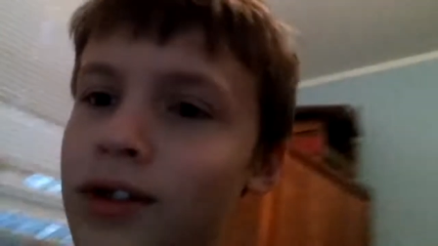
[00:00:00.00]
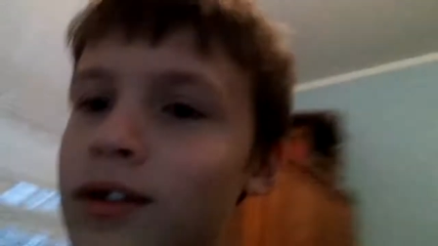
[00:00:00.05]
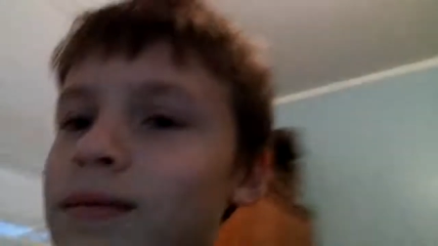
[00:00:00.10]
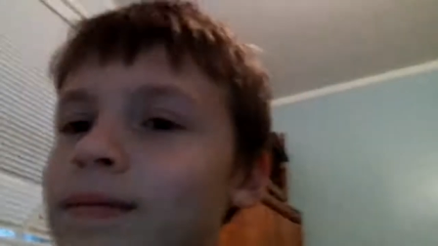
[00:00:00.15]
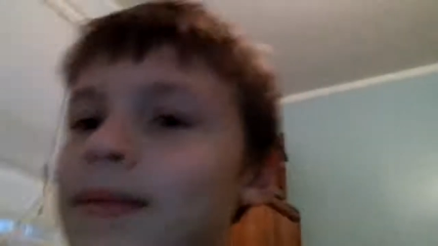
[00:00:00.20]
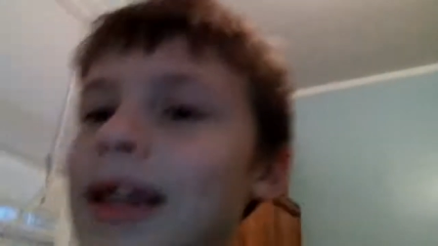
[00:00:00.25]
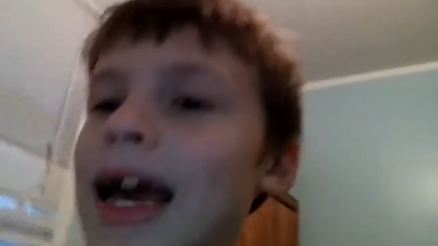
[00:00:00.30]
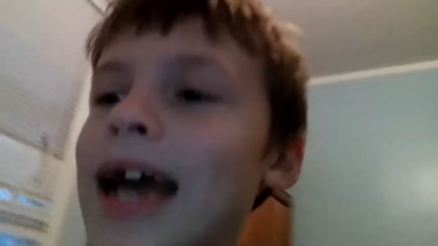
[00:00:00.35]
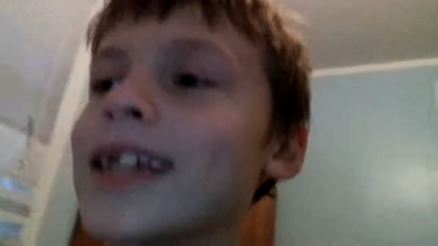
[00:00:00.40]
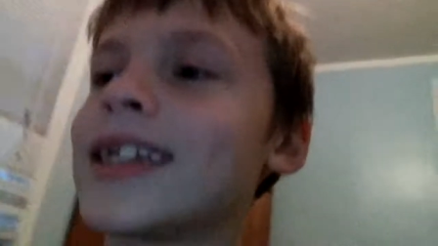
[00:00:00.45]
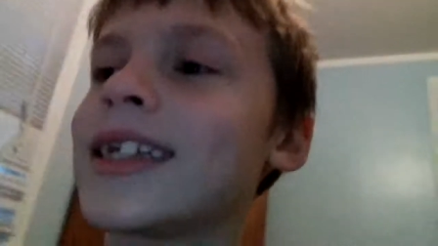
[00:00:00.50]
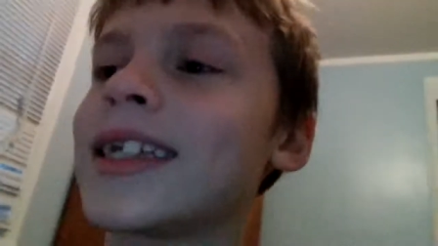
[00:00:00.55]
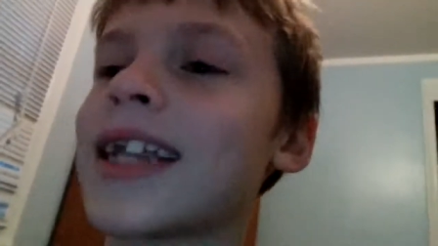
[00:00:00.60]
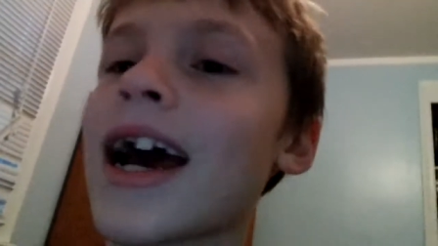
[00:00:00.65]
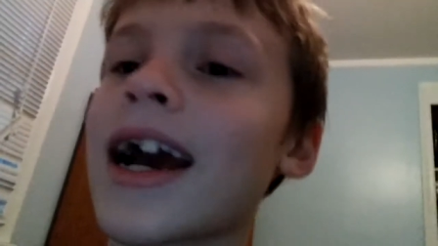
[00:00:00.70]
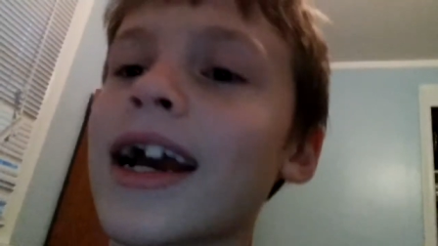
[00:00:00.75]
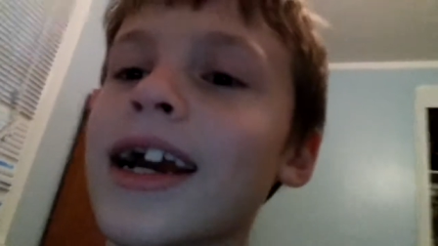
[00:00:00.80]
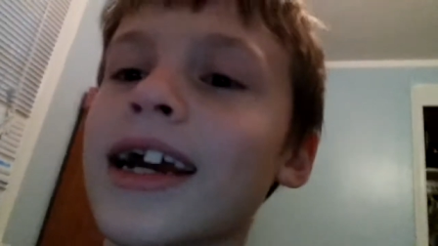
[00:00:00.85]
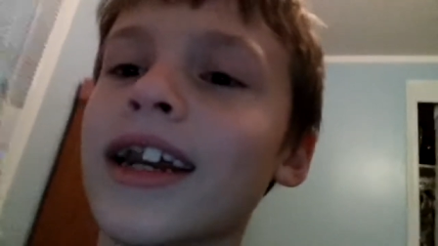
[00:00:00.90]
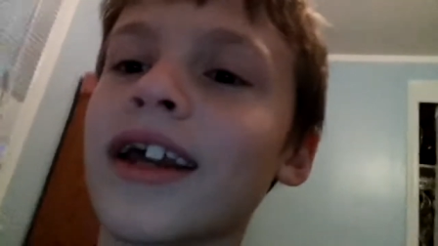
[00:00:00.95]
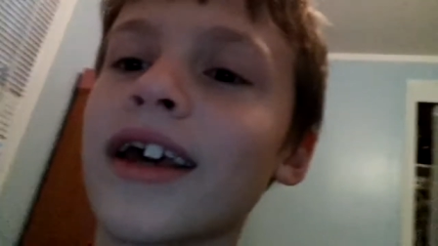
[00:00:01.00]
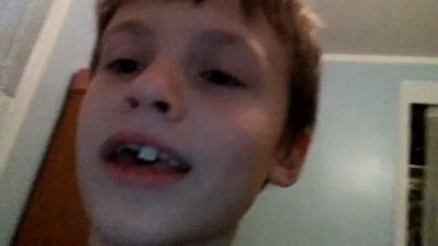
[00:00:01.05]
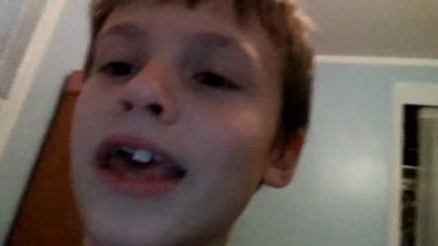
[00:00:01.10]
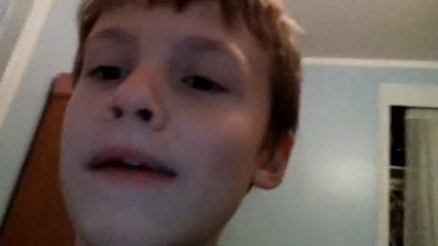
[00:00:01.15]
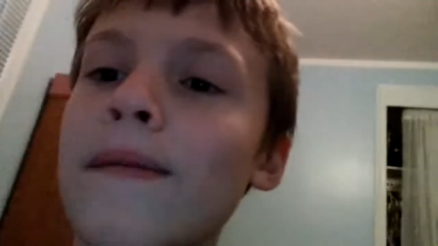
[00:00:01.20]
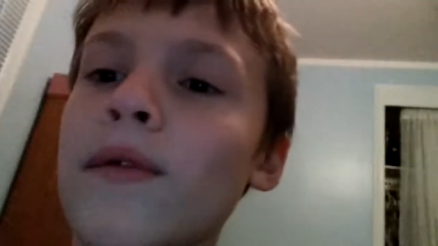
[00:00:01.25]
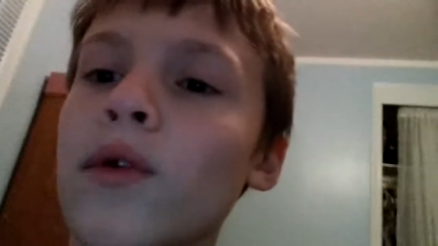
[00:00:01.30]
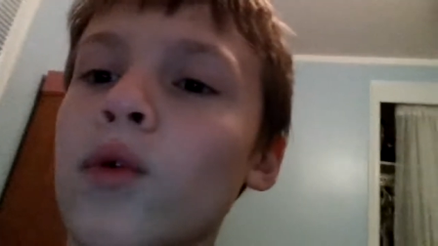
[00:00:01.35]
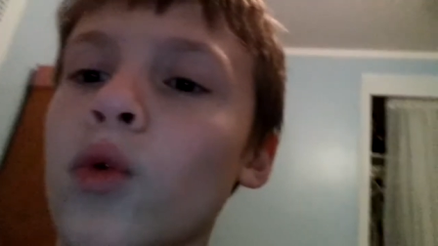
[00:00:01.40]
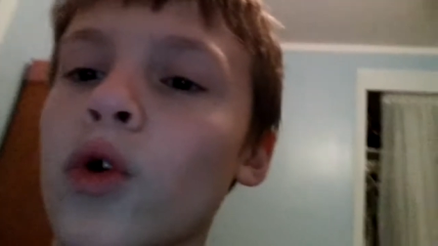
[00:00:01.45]
That's not gonna
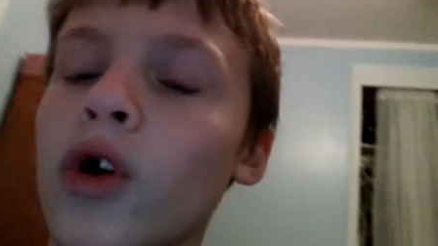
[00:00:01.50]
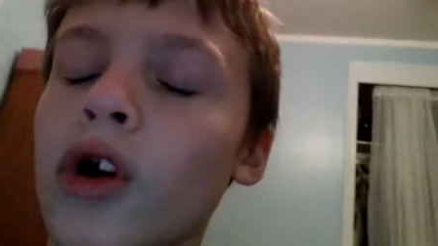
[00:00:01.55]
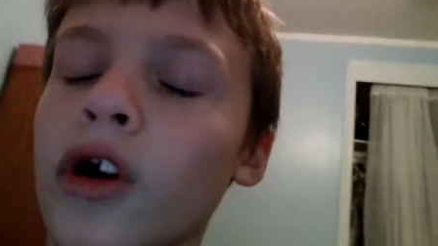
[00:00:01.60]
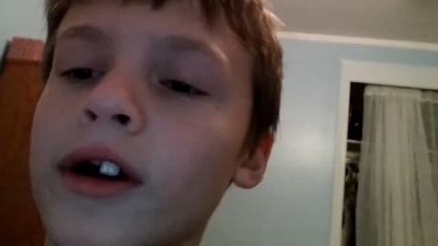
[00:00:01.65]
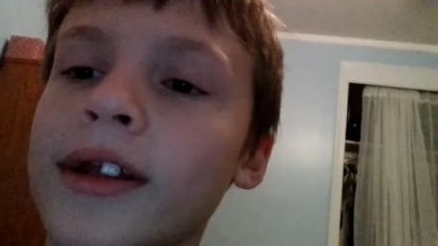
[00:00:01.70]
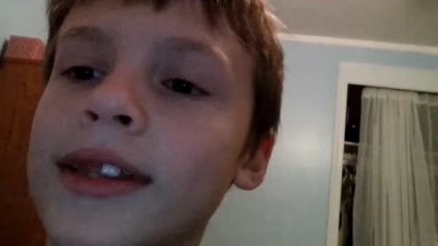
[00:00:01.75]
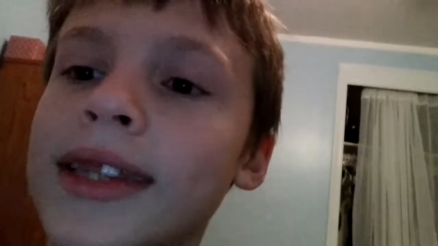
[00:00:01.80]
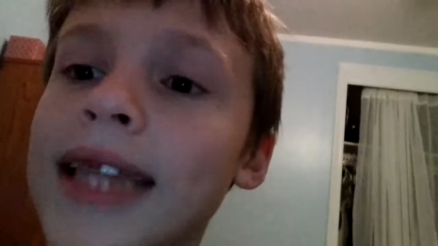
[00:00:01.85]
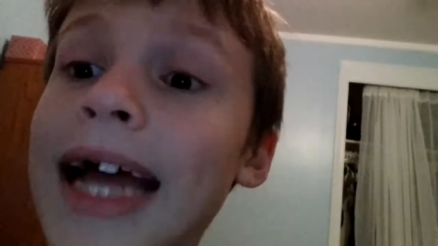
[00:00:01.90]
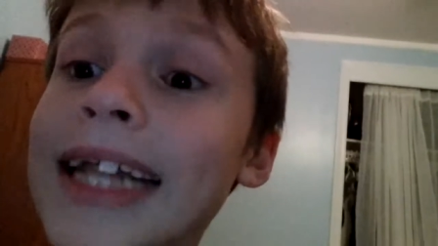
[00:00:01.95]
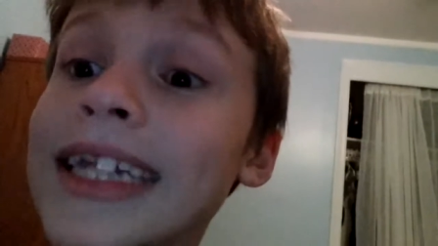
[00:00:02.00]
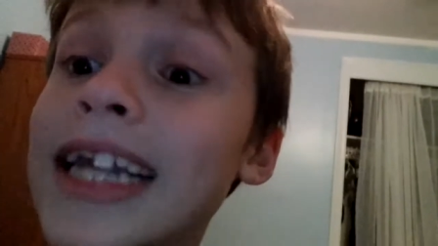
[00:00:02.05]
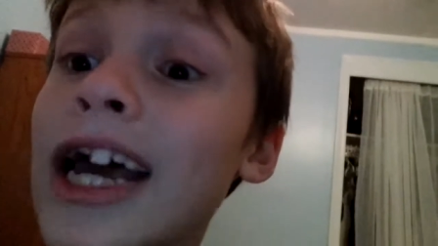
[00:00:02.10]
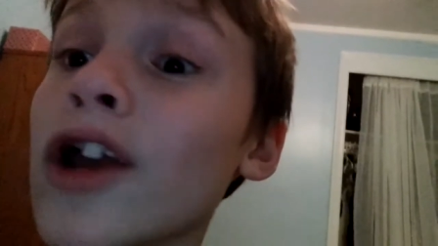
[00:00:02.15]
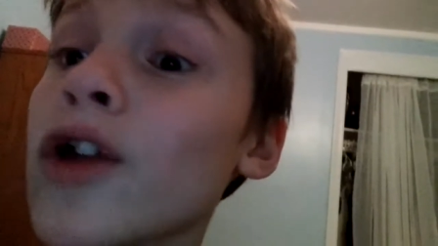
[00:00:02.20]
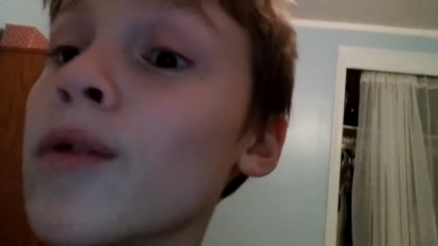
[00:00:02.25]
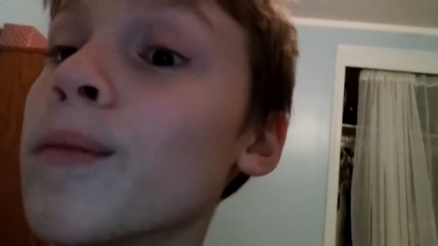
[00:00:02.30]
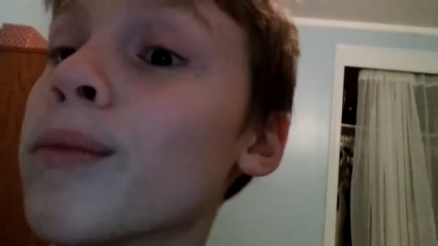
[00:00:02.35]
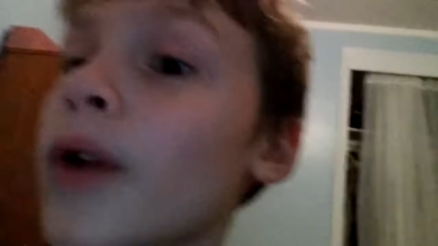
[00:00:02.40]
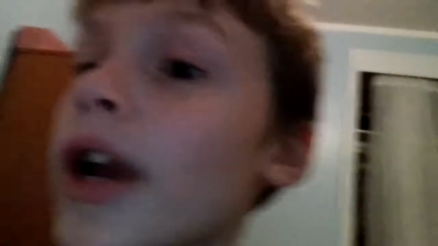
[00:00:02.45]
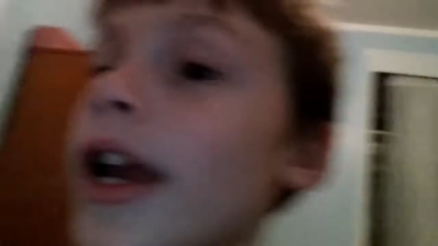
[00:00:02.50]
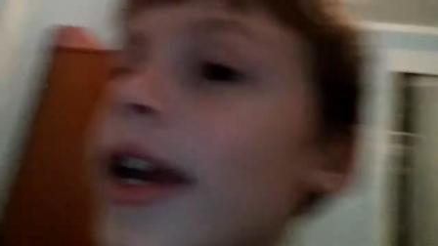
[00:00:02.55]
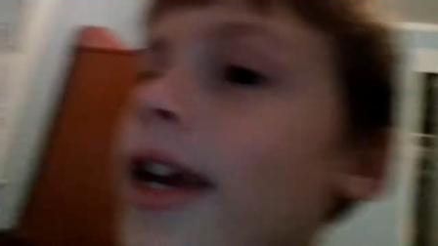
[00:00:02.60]
even work. Yes. That's how you break